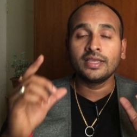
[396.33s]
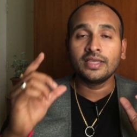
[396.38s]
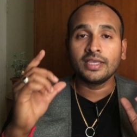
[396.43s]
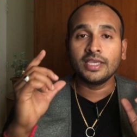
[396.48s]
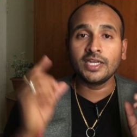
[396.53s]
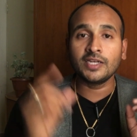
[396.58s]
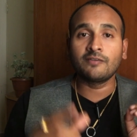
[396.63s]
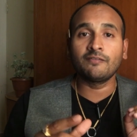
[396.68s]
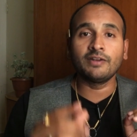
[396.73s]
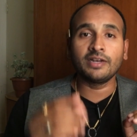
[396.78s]

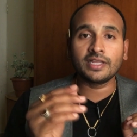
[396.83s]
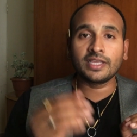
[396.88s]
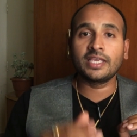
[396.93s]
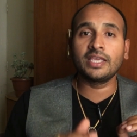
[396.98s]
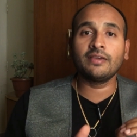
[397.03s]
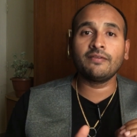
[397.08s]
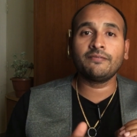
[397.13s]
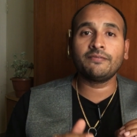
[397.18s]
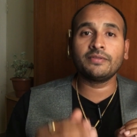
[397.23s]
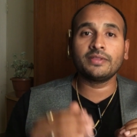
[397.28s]
it will
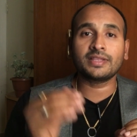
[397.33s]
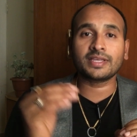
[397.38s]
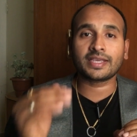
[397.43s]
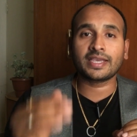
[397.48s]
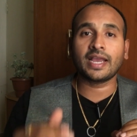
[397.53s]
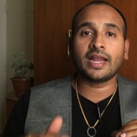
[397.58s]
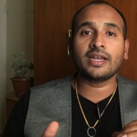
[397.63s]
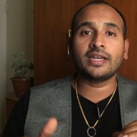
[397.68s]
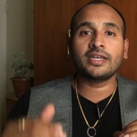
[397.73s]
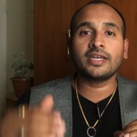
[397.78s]
give the
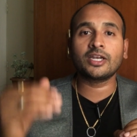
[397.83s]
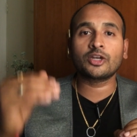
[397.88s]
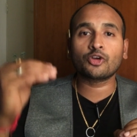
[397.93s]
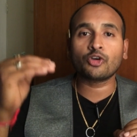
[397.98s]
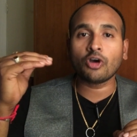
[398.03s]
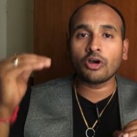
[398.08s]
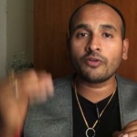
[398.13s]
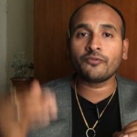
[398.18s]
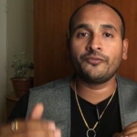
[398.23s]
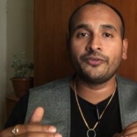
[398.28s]
candidate
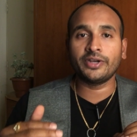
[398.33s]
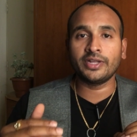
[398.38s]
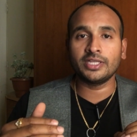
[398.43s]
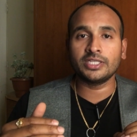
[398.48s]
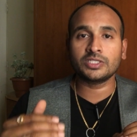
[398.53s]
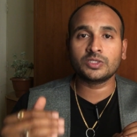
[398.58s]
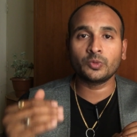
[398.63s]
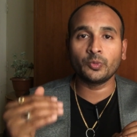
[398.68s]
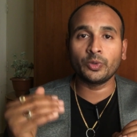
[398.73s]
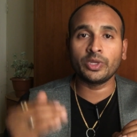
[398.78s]

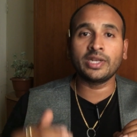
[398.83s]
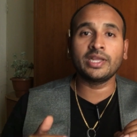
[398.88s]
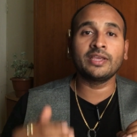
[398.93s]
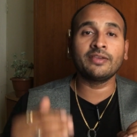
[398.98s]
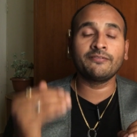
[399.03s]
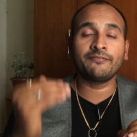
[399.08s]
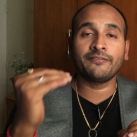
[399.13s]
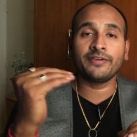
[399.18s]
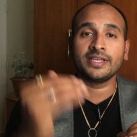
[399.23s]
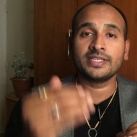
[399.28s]
confidence when he
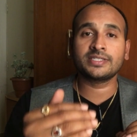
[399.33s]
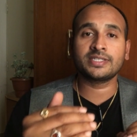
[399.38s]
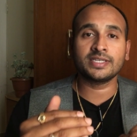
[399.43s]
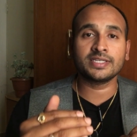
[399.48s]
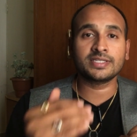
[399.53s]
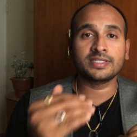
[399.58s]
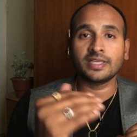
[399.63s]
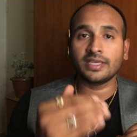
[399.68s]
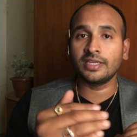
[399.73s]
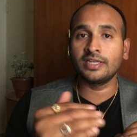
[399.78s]

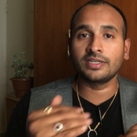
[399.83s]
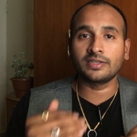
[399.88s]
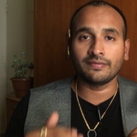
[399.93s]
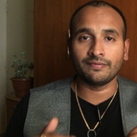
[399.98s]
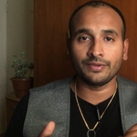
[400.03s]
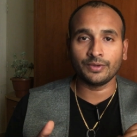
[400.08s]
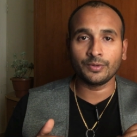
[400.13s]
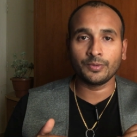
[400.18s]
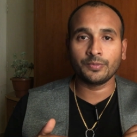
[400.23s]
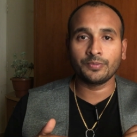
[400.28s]
faces the
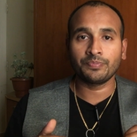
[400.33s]
interview.